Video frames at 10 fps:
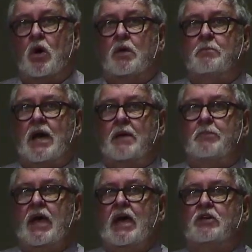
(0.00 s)
my
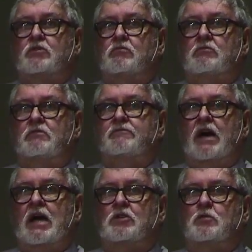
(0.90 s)
past
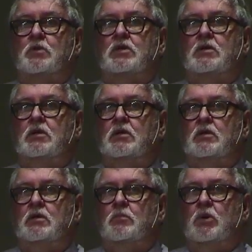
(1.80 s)
refines me,
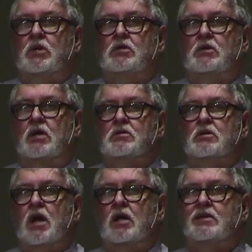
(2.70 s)
but it does
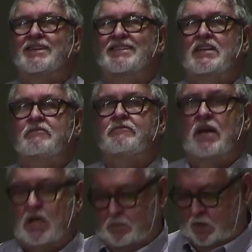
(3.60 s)
not
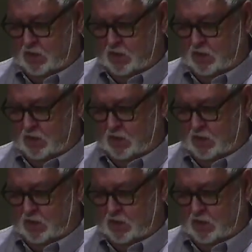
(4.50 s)
define me.